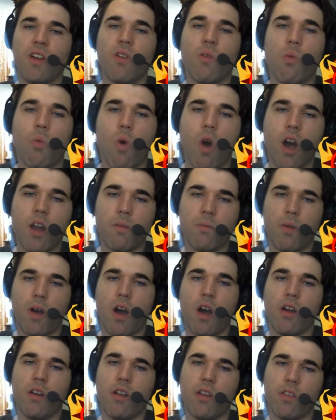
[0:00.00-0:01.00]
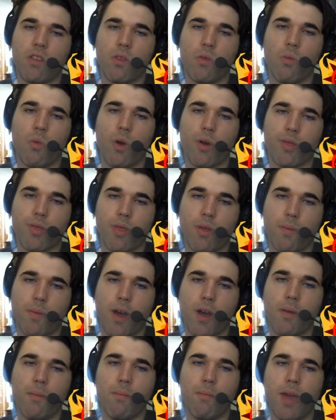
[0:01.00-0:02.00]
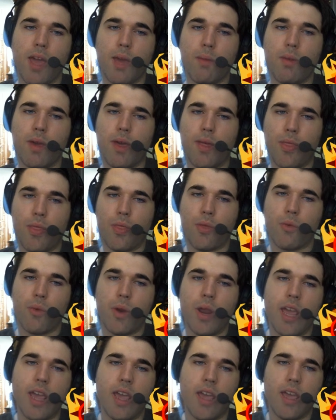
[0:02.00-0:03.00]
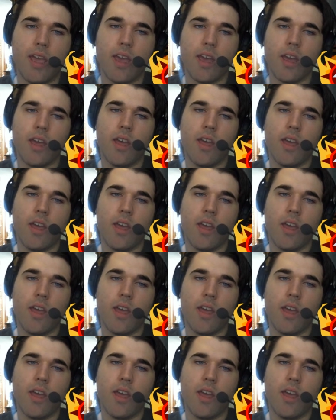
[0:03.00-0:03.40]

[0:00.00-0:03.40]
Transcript: one pawn is worth about maybe 3